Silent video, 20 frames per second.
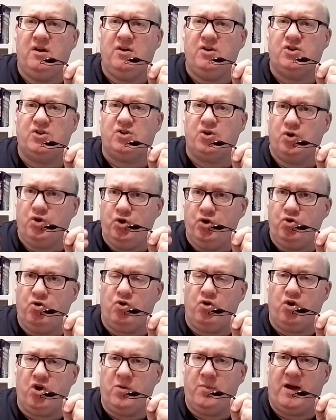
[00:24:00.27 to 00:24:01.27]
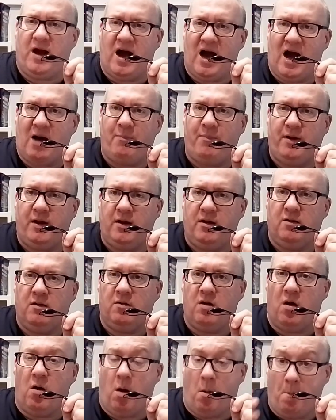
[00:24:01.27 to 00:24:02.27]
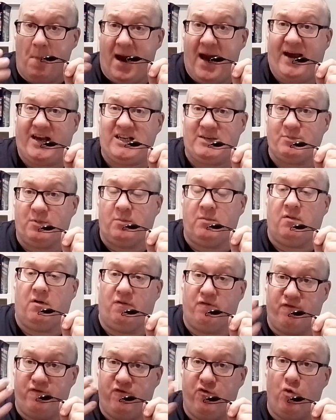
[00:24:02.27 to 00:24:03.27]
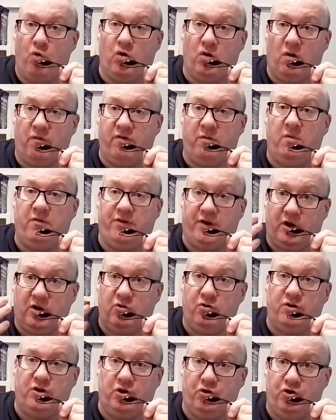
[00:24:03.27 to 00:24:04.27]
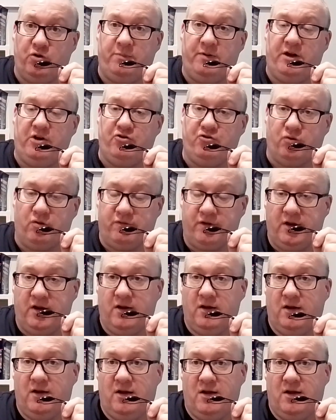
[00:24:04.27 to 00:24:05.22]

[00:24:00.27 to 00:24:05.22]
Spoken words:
so you're only going to be happy a maximum of 4 of them if you're including a European trophy.